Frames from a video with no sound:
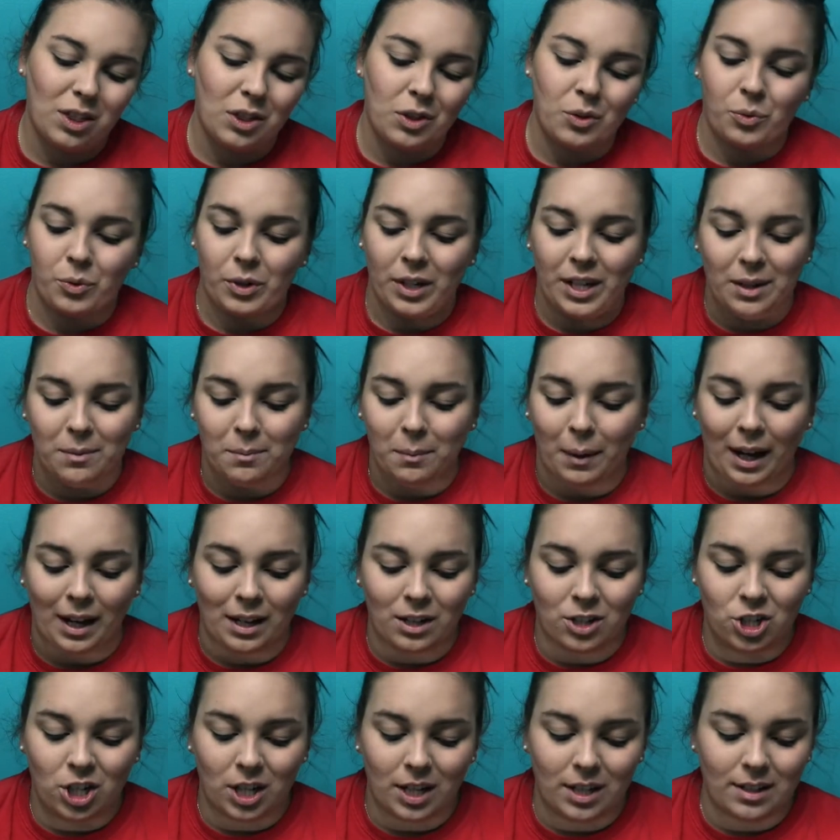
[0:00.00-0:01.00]
3
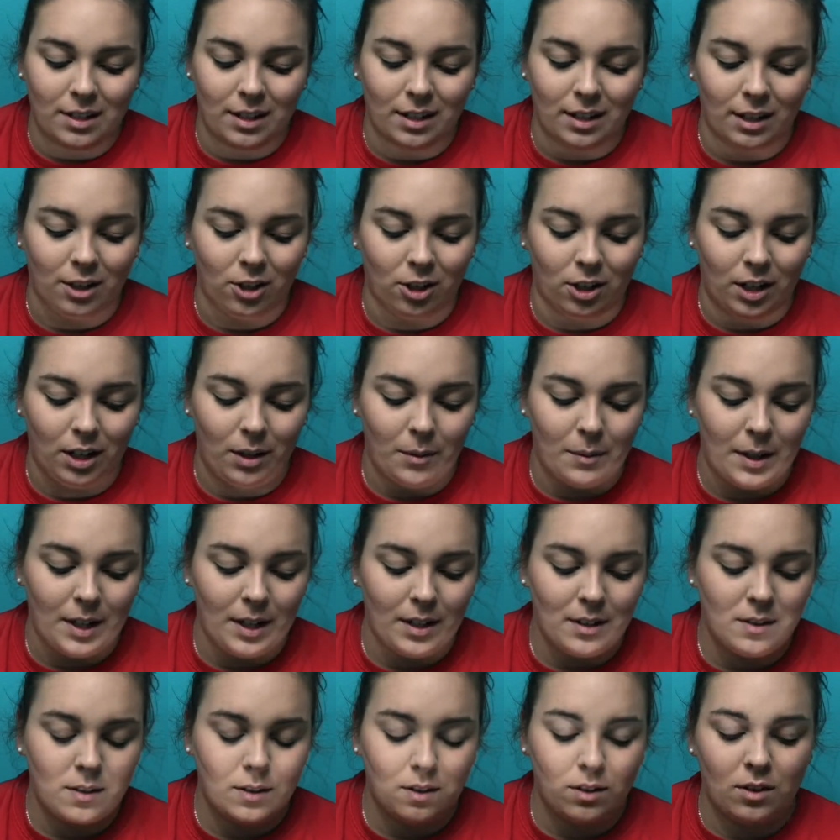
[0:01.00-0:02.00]
matte shades in here anyways.